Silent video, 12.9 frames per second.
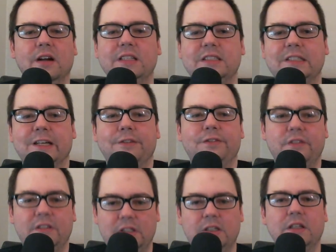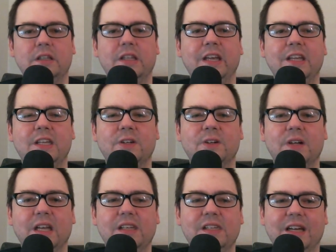stuff. Thank you
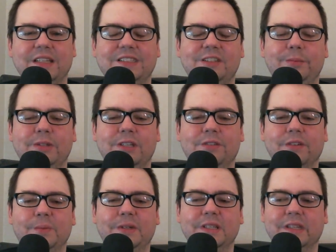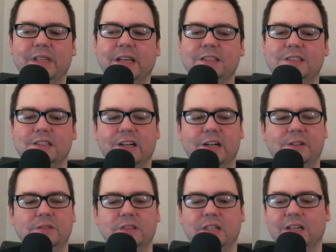again to ICP for putting that shit
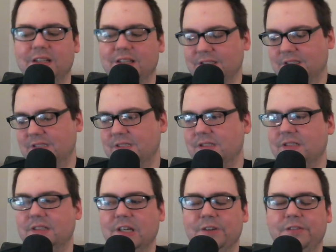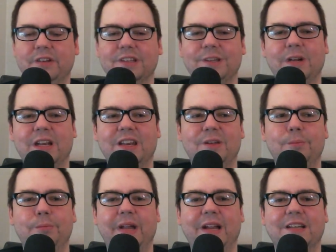out. It has definitely made an
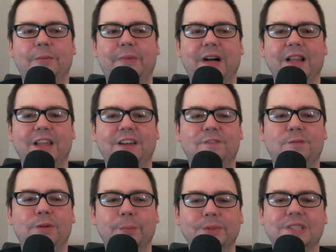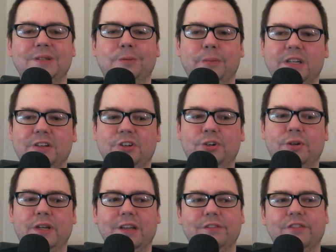impact on my life. People seem to be
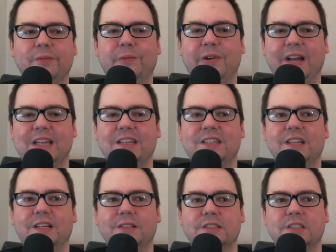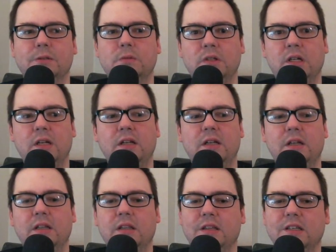enjoying it from what I can tell, so
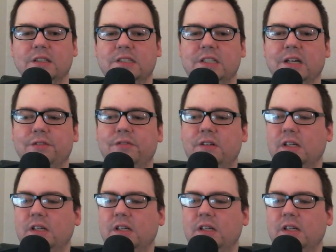good stuff.